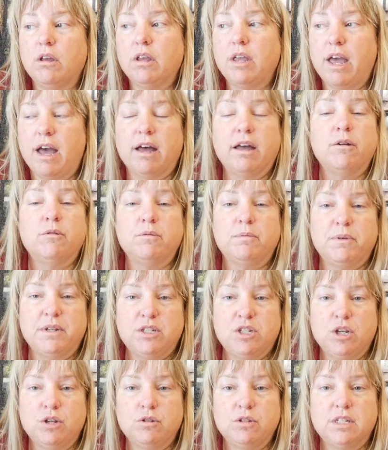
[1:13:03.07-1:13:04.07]
yeah it would be
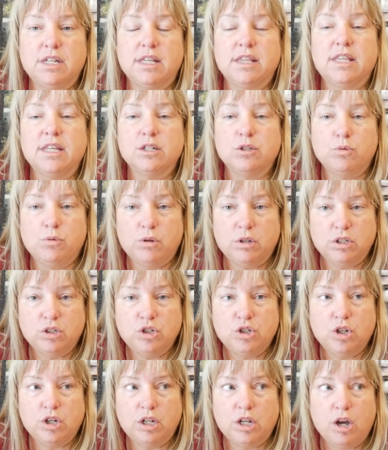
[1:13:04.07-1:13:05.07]
Tuesday this one
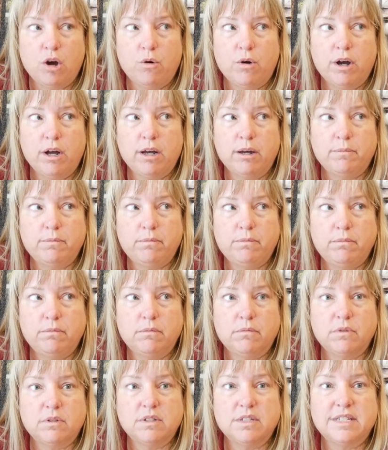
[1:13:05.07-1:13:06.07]
should go up
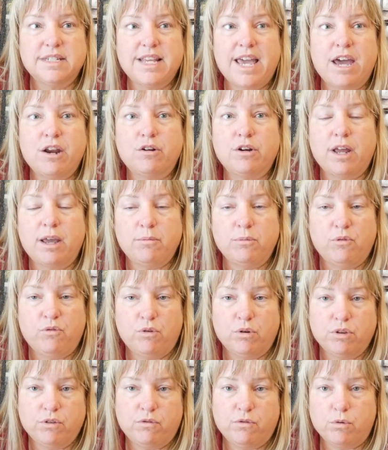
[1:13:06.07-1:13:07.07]
Saturday
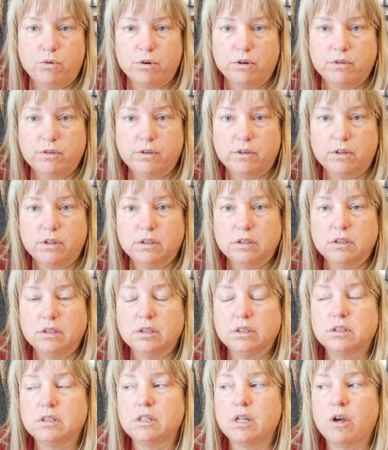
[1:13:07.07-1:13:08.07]
before the 4th
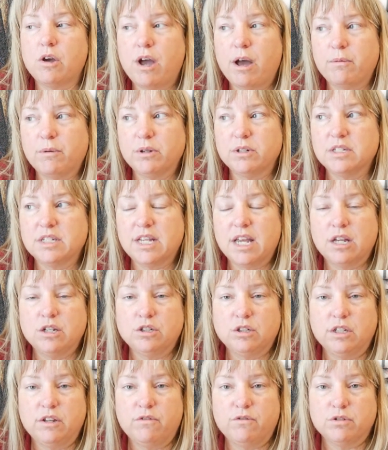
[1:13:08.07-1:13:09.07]
so I'm going to
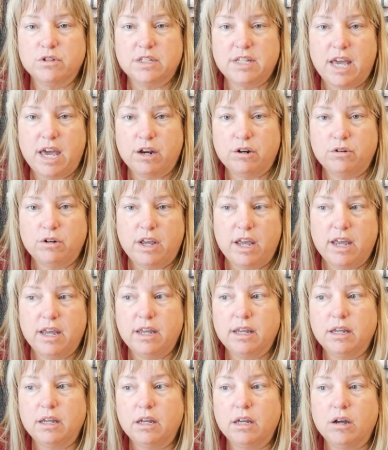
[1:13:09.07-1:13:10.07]
schedule it for
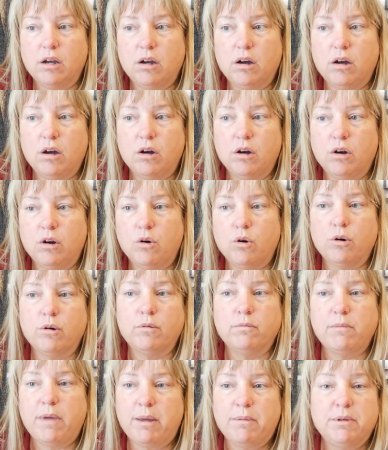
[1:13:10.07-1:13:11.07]
Saturday uh, or
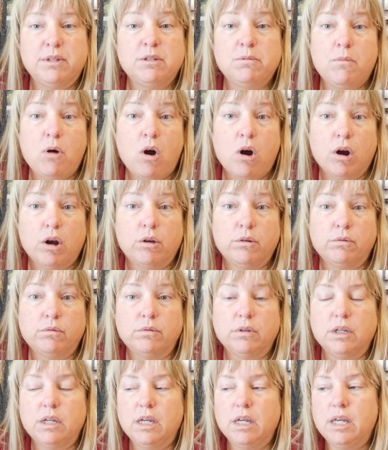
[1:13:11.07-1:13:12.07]
maybe tomorrow
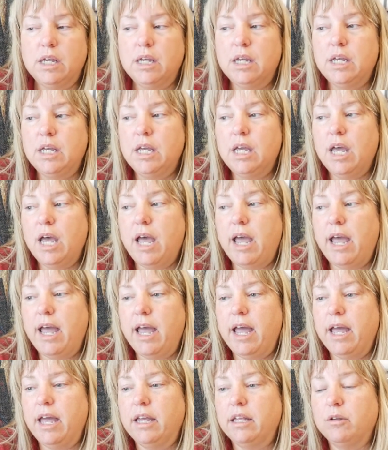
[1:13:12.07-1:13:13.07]

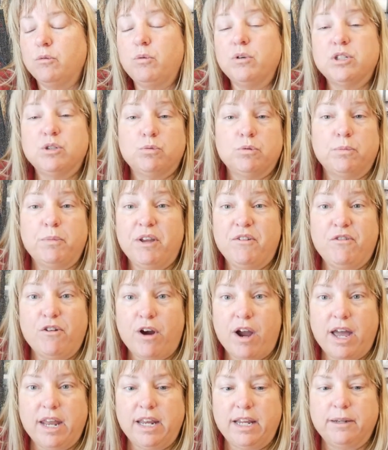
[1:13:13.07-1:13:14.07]
and which will be
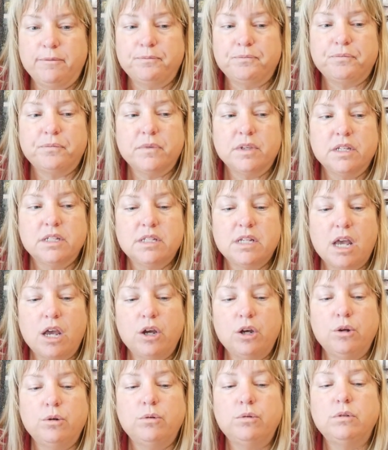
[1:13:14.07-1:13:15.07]
Friday
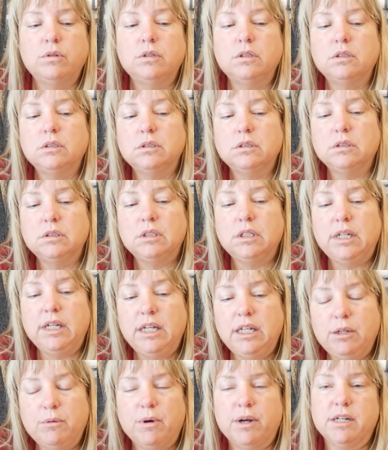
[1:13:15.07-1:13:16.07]
so
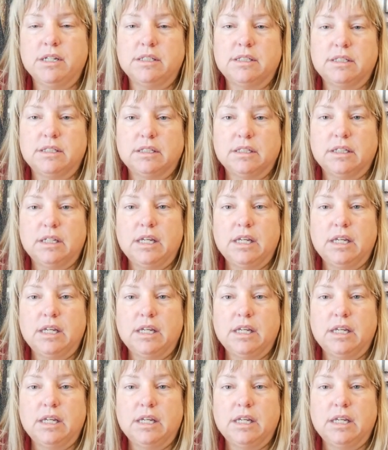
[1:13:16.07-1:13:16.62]
anyways